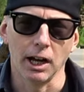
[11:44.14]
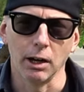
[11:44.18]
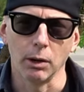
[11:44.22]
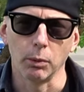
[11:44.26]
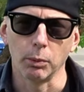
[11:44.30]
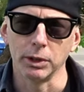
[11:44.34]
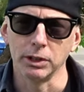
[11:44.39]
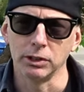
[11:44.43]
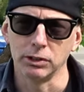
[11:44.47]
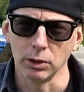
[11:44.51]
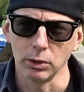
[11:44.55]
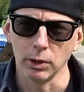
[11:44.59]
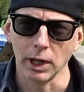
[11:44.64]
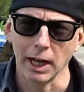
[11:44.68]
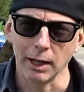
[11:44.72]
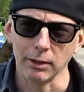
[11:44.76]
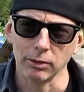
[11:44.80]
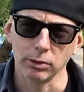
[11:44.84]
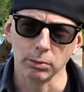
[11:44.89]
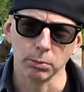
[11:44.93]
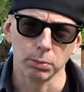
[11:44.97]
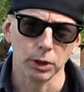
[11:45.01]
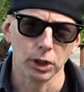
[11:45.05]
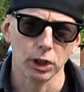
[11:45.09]
We do have
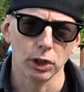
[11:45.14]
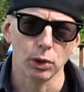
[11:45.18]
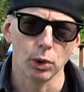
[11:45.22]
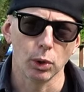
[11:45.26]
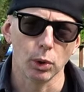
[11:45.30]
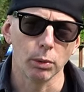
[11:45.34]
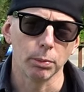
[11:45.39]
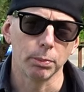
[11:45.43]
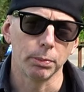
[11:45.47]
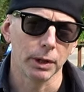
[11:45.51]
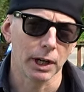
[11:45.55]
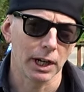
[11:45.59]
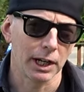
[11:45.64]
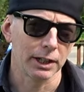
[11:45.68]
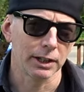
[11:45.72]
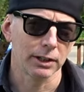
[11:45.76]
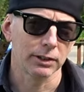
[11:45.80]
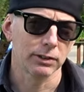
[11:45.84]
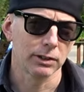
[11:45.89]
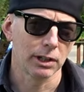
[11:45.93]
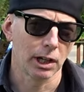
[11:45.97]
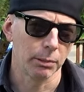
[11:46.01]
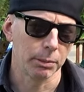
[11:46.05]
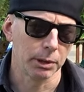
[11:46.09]
some pretty cool
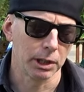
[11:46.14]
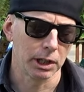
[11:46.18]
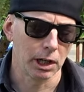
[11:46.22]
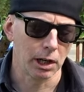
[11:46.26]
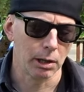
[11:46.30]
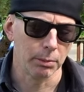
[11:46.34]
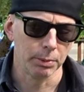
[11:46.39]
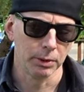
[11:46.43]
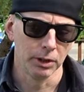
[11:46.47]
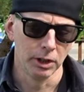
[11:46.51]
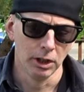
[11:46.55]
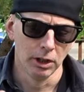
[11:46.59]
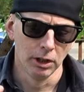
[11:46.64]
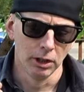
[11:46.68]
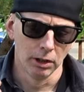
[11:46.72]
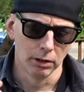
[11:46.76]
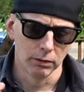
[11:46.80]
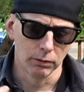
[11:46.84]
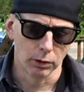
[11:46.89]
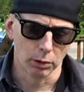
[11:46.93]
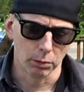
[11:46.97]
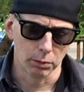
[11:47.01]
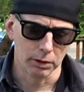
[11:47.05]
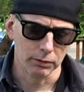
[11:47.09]
products coming up
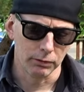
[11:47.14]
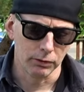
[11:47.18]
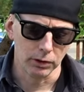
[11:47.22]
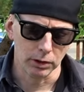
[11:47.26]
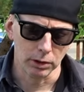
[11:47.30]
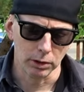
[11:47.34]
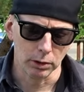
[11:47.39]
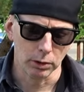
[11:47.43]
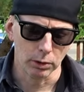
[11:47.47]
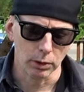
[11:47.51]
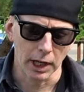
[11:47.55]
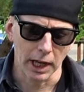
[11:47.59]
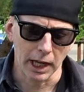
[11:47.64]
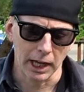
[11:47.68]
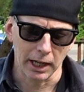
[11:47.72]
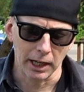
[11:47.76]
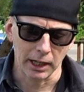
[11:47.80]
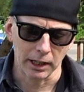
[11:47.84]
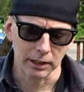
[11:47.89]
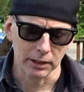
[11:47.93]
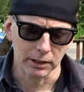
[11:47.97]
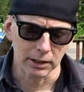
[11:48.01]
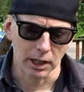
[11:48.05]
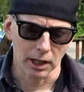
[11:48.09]
for review,
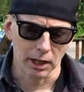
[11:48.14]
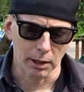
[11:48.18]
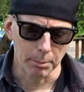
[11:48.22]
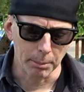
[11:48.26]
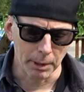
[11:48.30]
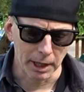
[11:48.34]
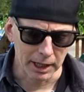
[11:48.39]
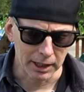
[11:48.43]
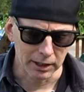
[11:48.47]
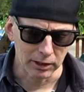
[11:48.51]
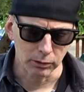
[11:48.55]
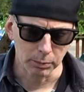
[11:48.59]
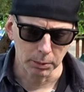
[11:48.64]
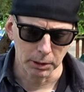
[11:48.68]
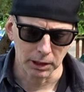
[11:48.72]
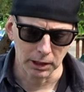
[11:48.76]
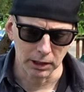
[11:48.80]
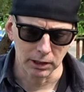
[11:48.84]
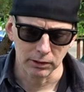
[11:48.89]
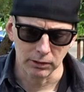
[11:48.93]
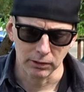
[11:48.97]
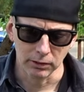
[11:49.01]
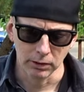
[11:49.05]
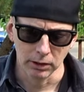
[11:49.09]
and my
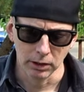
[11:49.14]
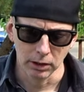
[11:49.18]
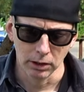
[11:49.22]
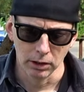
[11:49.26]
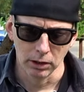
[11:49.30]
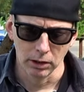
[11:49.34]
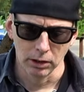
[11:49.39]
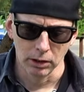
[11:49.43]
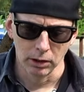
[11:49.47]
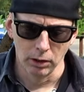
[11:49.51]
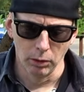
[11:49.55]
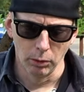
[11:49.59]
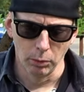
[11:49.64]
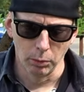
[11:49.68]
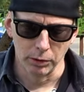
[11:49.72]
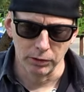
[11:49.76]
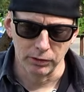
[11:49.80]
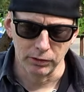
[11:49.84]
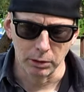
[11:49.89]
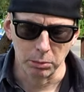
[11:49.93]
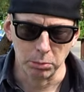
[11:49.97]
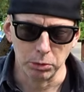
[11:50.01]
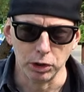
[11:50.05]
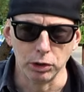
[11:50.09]
experience with
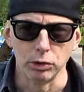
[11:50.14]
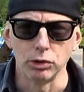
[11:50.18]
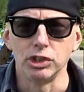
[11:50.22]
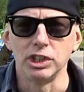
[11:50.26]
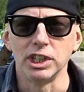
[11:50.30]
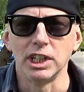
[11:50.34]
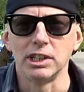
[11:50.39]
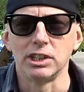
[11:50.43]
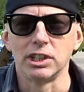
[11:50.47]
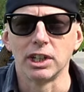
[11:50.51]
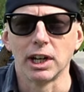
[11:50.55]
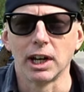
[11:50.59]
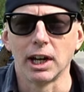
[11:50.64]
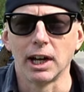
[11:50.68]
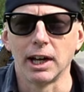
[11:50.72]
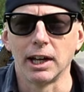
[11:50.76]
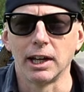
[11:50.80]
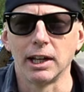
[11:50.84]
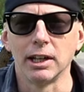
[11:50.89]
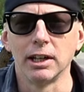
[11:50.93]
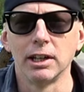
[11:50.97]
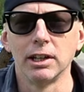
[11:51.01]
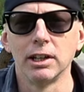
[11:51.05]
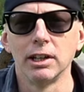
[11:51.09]
some new
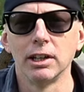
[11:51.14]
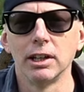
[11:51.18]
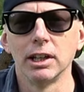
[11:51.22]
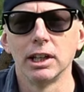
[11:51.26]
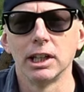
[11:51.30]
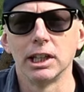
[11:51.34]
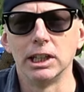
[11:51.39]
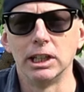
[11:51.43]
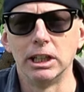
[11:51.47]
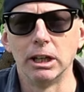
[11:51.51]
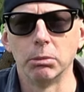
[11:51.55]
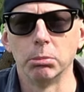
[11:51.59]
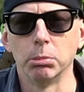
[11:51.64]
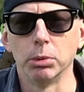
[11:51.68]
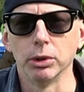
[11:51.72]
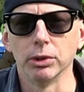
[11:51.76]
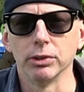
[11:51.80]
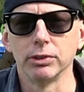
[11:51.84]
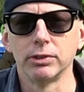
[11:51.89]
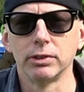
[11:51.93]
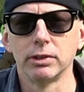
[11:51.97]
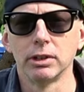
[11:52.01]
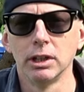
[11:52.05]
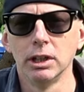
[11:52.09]
DJI
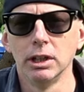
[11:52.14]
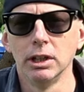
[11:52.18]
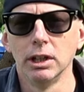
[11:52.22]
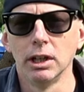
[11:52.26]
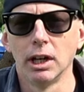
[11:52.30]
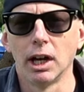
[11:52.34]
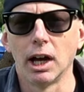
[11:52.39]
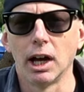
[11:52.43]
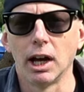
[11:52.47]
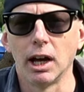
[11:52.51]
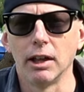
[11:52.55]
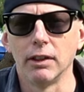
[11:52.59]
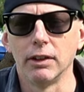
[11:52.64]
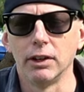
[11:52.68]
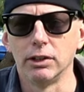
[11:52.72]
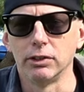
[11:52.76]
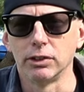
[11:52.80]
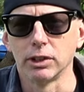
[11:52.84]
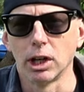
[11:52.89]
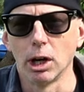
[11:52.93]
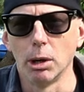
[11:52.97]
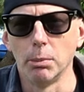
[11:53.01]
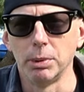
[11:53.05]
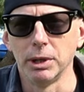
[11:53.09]
gimbals. There's
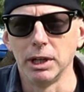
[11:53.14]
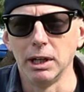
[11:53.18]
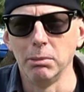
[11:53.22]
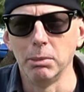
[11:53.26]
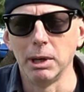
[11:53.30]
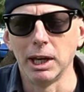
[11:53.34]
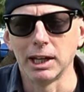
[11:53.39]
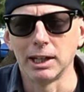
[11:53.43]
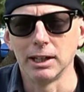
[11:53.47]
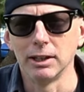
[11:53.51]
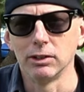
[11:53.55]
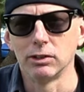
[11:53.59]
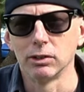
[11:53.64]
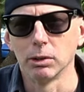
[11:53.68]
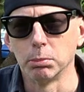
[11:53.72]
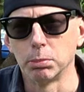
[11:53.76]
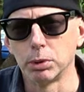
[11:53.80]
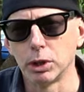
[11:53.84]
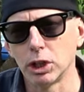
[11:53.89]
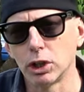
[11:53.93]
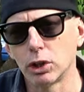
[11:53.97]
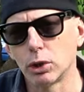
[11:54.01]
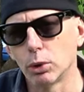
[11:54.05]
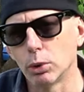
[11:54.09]
a company making some
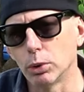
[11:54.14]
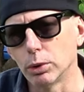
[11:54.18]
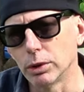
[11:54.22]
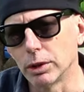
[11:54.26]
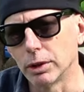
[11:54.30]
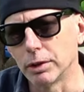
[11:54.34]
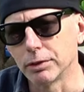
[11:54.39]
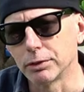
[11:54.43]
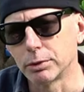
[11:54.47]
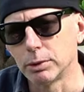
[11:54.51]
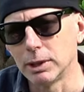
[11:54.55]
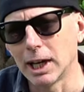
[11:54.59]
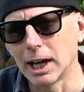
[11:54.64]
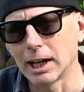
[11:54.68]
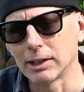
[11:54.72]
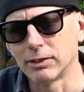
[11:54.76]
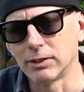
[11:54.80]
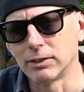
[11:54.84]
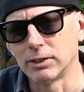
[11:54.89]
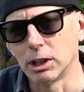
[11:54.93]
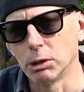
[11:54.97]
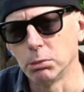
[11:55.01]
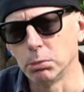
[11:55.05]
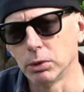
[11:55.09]
pretty cool little
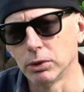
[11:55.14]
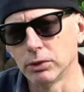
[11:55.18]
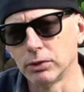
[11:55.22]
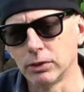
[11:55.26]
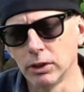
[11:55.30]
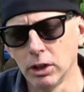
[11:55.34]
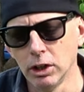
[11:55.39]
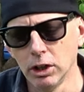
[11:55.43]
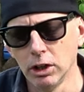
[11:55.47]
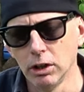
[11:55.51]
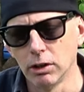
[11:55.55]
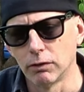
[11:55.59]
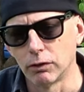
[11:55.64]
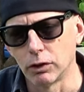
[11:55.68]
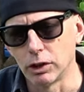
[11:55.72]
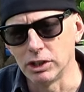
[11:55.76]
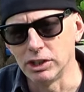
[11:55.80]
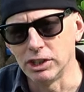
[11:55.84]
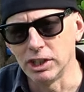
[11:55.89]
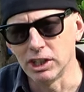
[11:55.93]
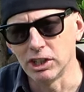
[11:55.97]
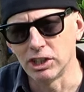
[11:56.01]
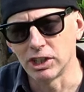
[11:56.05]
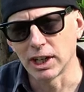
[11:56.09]
3-axis gimbals for
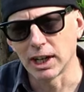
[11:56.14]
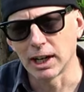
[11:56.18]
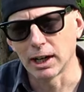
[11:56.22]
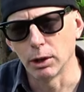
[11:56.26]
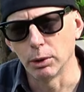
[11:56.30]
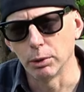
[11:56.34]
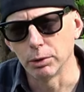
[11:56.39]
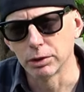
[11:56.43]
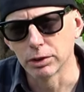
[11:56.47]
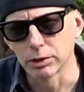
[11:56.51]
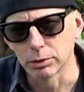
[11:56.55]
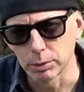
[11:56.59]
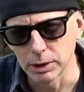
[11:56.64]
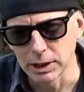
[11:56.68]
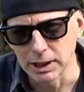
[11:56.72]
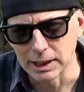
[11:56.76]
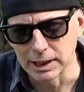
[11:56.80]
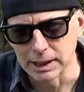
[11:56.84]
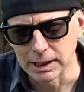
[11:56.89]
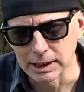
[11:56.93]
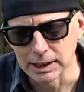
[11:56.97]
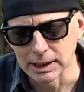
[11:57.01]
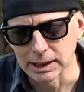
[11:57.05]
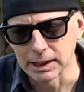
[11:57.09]
DJI
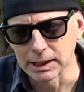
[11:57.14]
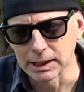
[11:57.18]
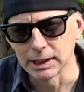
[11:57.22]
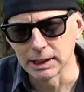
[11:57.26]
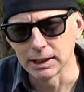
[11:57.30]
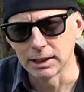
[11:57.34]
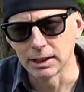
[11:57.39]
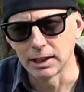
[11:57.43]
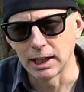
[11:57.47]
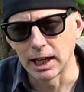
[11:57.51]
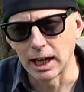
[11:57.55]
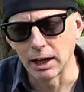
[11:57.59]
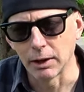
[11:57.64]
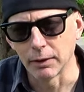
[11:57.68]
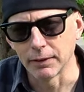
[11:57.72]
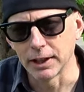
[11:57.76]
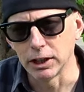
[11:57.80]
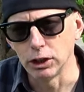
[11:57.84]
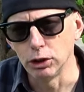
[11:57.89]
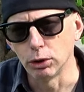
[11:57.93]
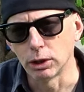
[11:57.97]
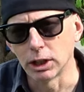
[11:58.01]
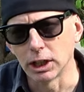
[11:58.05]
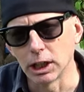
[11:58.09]
O3 now that
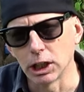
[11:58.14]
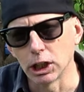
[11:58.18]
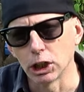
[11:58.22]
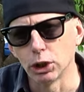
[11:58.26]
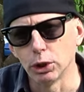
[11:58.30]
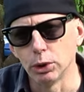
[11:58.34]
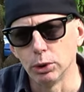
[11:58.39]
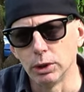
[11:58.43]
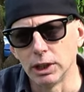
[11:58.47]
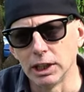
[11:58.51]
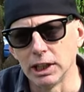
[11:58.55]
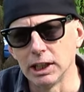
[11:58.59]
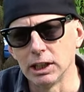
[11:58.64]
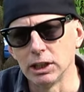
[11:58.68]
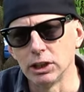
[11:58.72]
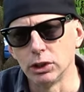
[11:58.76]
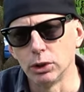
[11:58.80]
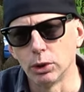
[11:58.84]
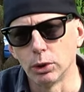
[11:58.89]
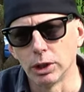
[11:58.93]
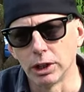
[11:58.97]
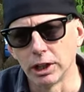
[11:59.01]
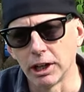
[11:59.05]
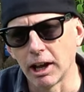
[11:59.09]
you can include in
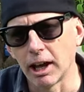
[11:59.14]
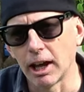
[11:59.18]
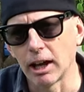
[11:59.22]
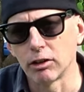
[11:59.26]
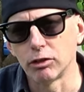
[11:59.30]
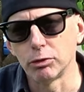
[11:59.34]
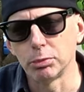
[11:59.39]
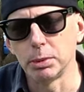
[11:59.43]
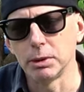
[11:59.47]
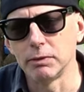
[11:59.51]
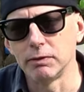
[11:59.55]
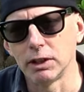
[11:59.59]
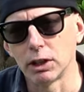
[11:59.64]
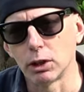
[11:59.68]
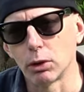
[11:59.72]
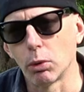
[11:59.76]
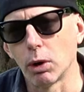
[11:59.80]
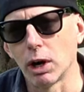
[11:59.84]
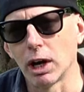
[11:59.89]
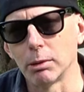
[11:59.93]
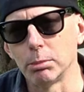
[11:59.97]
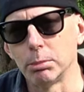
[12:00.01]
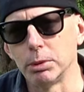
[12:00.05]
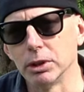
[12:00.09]
your FPV
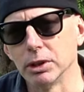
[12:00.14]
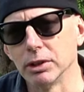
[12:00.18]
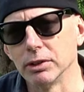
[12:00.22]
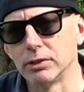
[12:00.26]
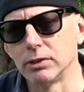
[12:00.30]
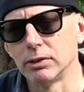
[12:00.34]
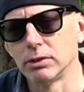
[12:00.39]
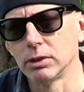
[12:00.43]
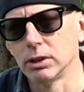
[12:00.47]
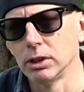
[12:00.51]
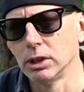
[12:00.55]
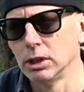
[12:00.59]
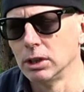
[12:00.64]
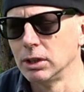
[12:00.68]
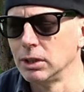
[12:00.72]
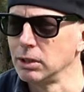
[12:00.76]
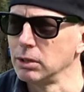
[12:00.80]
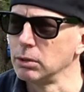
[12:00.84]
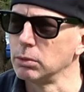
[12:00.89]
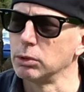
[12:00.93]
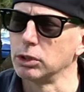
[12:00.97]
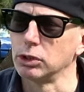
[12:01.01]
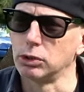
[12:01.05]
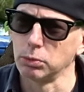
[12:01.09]
quad builds,
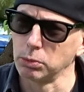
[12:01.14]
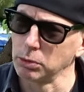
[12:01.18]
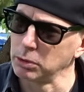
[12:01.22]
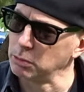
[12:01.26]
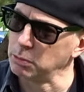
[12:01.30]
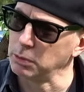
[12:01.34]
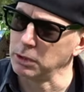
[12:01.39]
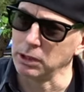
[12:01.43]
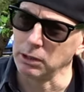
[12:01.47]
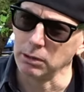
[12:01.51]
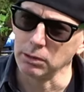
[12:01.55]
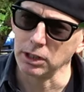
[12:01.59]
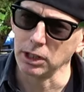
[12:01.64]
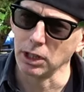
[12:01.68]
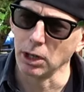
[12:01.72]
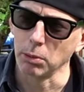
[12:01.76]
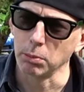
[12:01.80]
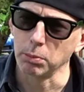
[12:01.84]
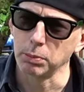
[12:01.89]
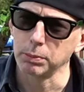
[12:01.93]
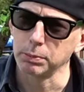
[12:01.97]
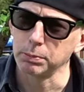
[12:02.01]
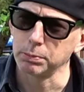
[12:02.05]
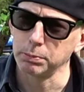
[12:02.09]
which would be, you
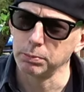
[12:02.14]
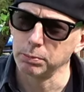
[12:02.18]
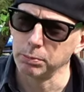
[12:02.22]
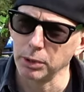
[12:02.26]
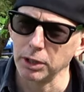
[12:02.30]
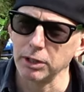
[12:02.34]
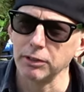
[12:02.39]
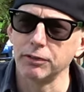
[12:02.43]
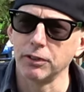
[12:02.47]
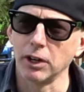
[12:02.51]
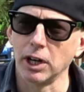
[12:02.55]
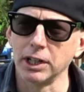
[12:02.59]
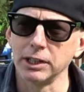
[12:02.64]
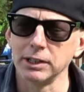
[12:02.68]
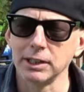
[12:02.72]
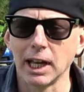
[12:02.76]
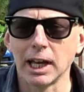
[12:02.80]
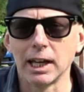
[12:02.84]
know, pretty fun.